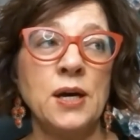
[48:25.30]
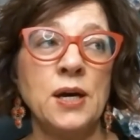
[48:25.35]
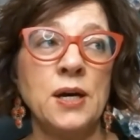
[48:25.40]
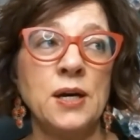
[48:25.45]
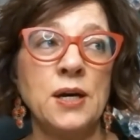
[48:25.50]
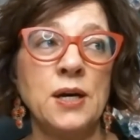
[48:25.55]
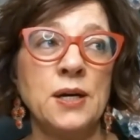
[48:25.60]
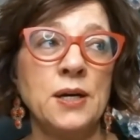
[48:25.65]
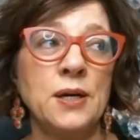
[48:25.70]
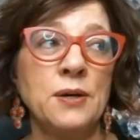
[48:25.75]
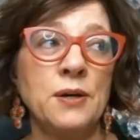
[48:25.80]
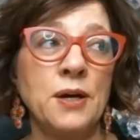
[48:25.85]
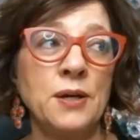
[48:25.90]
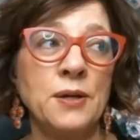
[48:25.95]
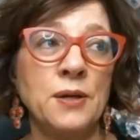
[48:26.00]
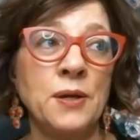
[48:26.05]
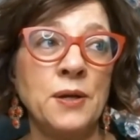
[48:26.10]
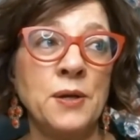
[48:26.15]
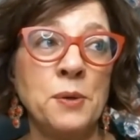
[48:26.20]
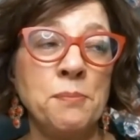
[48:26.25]
an
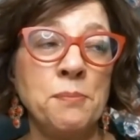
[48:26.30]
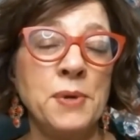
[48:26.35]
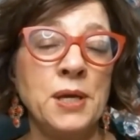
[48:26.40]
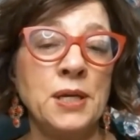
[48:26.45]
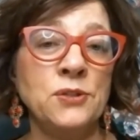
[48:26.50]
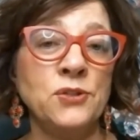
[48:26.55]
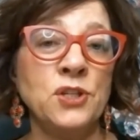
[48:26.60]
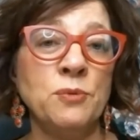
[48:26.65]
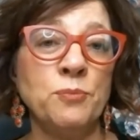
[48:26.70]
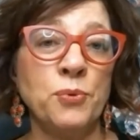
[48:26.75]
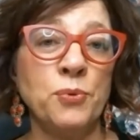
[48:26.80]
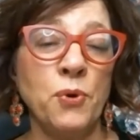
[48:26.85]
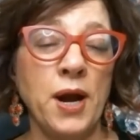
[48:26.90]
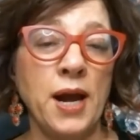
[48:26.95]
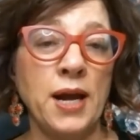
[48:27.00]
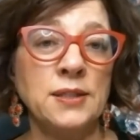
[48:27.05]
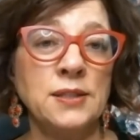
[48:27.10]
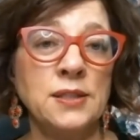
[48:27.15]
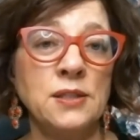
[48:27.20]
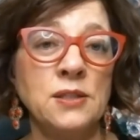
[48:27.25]
amazing
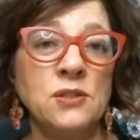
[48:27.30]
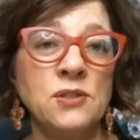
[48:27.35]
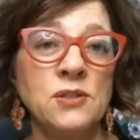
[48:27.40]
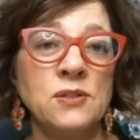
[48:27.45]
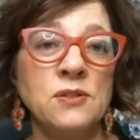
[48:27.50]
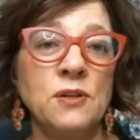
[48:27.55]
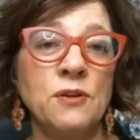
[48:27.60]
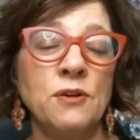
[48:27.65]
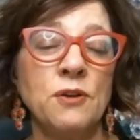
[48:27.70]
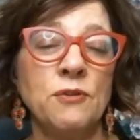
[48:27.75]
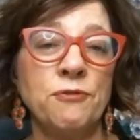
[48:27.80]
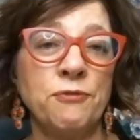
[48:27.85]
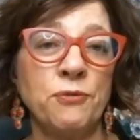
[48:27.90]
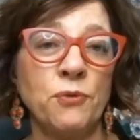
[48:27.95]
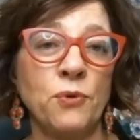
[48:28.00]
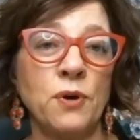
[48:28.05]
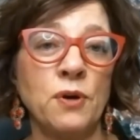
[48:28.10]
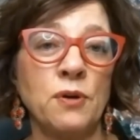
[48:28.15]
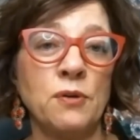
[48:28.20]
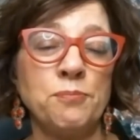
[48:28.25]
practice
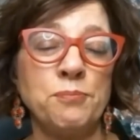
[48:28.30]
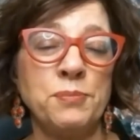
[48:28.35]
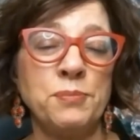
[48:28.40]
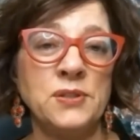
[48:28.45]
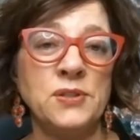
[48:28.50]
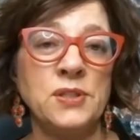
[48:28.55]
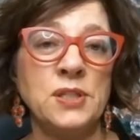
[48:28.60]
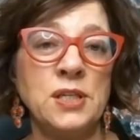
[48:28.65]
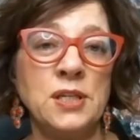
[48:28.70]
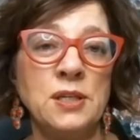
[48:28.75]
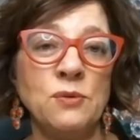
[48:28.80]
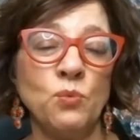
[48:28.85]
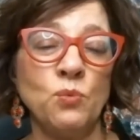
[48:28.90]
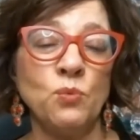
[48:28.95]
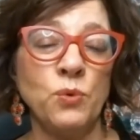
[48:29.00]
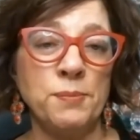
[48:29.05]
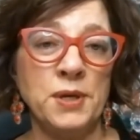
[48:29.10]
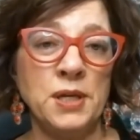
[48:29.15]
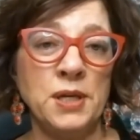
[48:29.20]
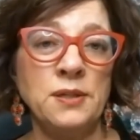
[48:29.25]
for busy
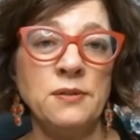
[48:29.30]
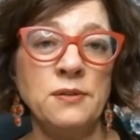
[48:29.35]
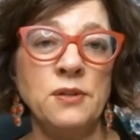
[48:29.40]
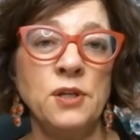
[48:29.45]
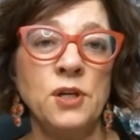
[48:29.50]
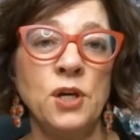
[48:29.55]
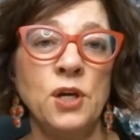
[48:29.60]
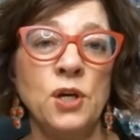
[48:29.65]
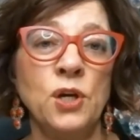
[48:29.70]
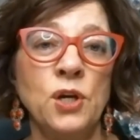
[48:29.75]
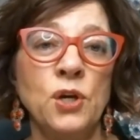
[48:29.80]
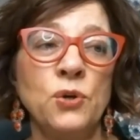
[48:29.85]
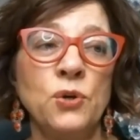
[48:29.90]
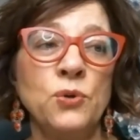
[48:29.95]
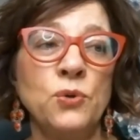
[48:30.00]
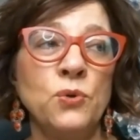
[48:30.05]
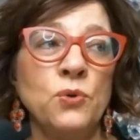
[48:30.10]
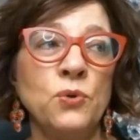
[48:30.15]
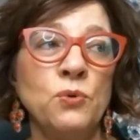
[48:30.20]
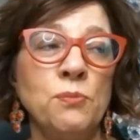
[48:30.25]
women
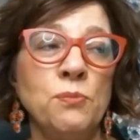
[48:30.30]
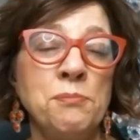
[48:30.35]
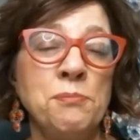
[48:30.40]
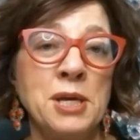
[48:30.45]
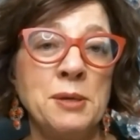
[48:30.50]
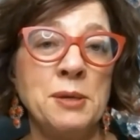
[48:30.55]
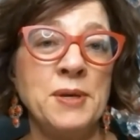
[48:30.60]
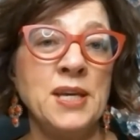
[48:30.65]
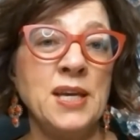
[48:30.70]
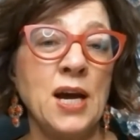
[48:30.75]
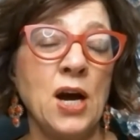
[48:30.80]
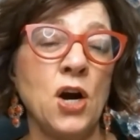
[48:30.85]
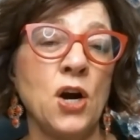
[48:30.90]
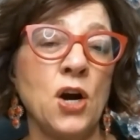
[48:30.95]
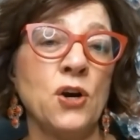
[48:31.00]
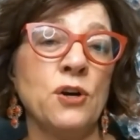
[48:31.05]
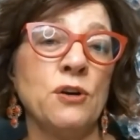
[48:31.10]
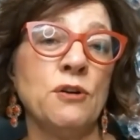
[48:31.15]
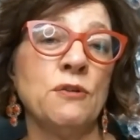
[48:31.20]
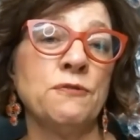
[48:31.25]
who maybe
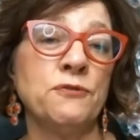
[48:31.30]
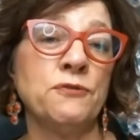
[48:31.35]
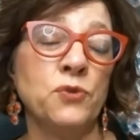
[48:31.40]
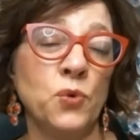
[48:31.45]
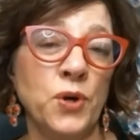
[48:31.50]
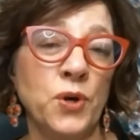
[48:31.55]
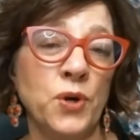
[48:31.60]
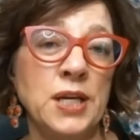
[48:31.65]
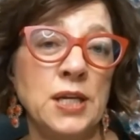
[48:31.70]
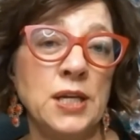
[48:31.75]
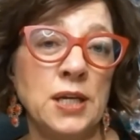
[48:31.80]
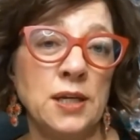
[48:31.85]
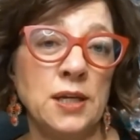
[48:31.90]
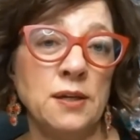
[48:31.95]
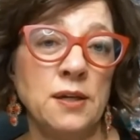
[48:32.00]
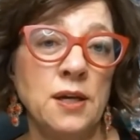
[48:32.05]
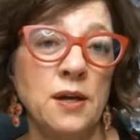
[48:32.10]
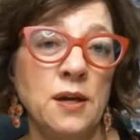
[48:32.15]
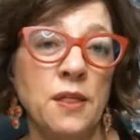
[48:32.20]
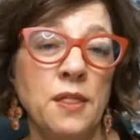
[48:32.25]
are
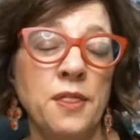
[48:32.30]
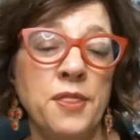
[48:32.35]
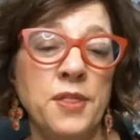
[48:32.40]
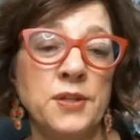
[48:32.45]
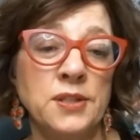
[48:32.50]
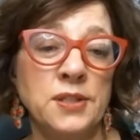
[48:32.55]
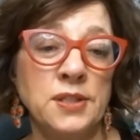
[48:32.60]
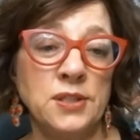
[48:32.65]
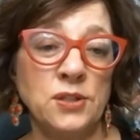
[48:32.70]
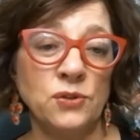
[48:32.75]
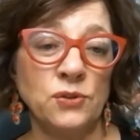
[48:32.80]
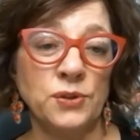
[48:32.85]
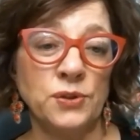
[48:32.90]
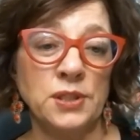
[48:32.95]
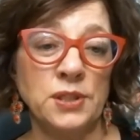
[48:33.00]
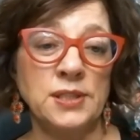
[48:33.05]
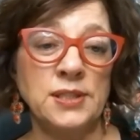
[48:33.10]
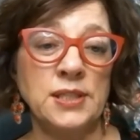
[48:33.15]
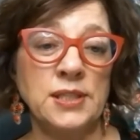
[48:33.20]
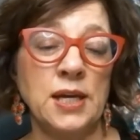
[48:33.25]
avoiding the
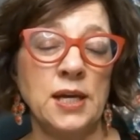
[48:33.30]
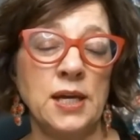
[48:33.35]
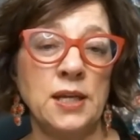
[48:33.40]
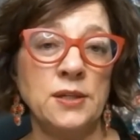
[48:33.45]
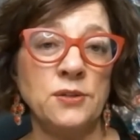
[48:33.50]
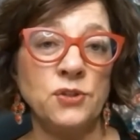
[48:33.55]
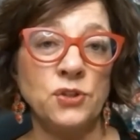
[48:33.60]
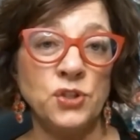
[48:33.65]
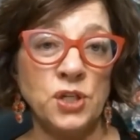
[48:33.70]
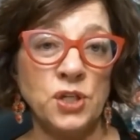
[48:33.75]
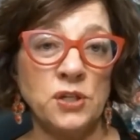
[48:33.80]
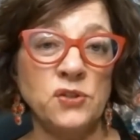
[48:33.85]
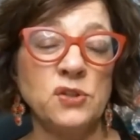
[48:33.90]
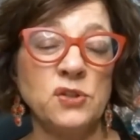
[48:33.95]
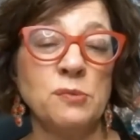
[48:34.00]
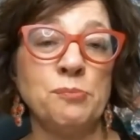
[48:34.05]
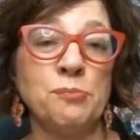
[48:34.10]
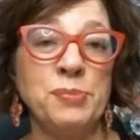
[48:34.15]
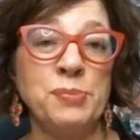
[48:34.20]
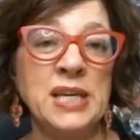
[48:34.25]
stillness and
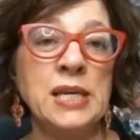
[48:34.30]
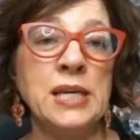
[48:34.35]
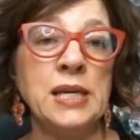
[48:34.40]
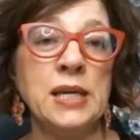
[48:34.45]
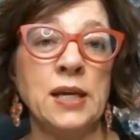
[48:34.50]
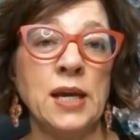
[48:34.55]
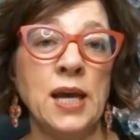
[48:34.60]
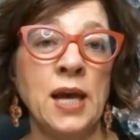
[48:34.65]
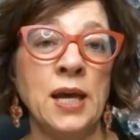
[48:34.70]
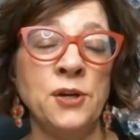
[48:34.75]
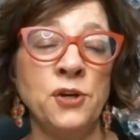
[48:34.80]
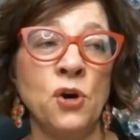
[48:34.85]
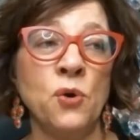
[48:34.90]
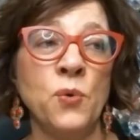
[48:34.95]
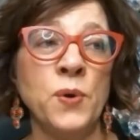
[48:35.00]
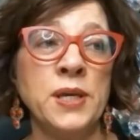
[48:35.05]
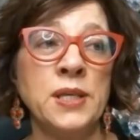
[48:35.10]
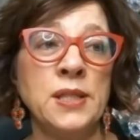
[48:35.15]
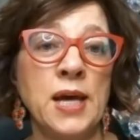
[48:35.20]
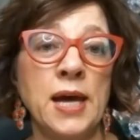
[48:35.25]
just being, and
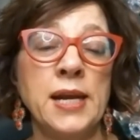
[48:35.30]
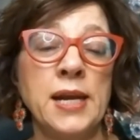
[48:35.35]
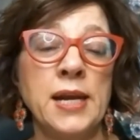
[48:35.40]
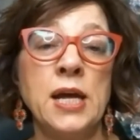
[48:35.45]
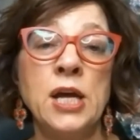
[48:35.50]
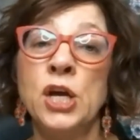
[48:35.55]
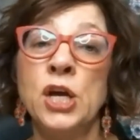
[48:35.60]
knowing that